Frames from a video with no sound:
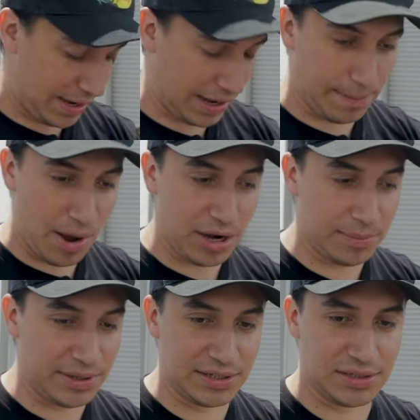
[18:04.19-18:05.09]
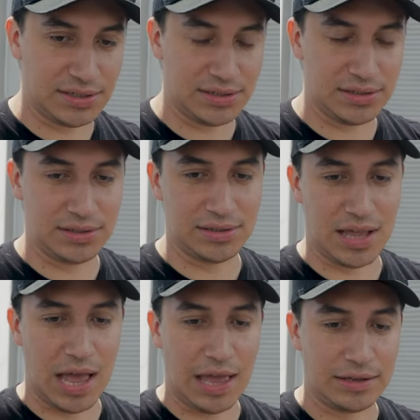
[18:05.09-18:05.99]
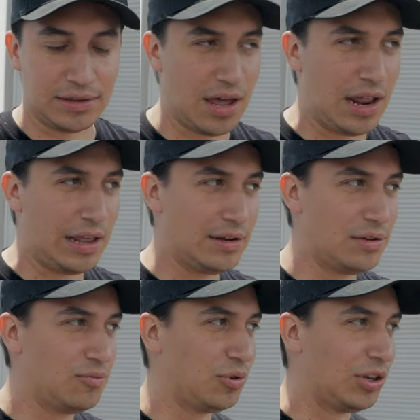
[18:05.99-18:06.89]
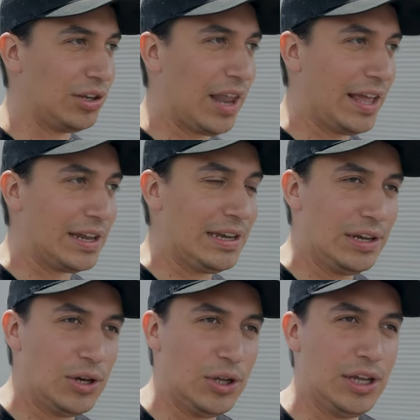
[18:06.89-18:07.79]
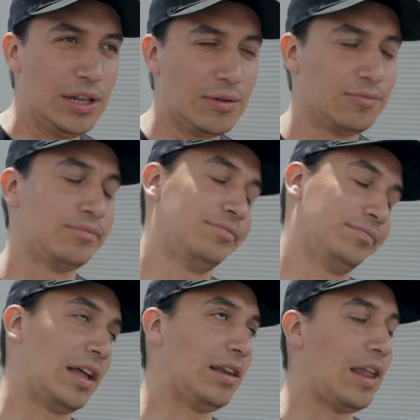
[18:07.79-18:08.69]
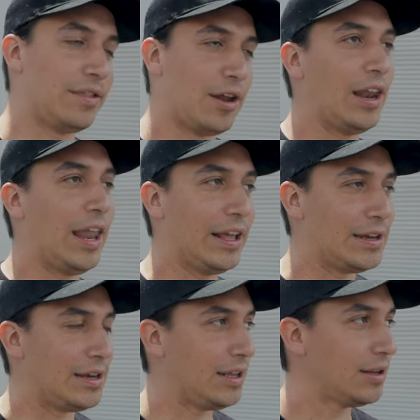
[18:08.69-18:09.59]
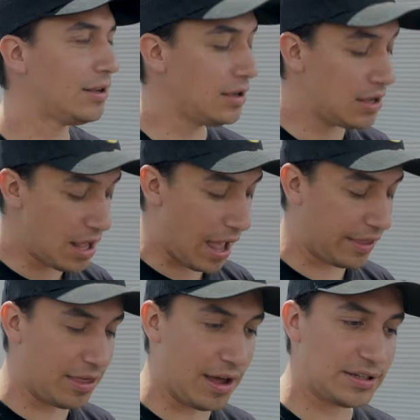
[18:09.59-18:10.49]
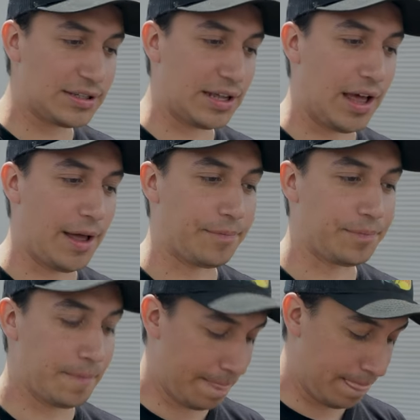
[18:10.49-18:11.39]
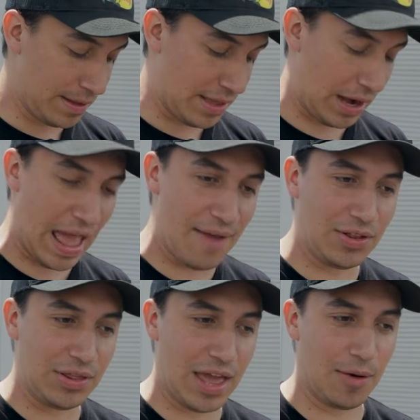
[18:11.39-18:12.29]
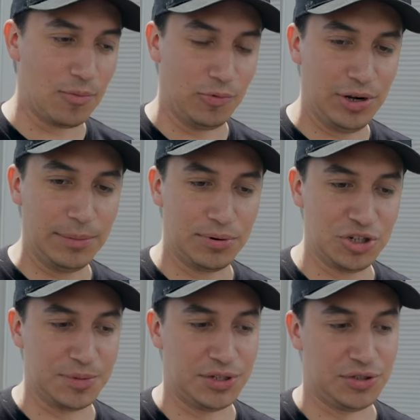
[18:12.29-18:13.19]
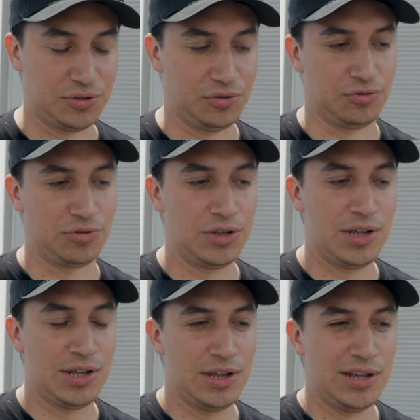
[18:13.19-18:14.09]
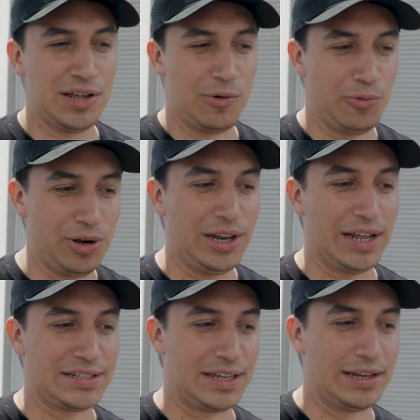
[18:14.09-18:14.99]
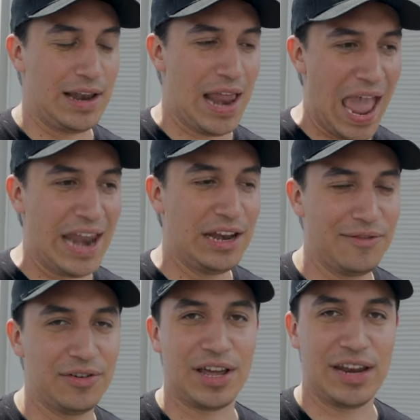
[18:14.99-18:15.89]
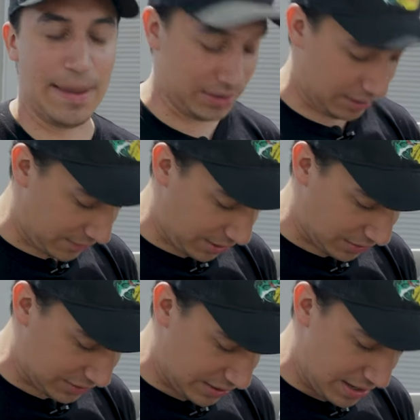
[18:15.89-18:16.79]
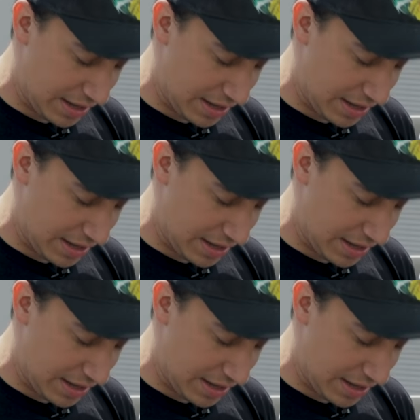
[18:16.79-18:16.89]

Like, I bought it because I thought I would like and need. I thought that having that would really push me to really, like I said, add a different dynamic to the videos.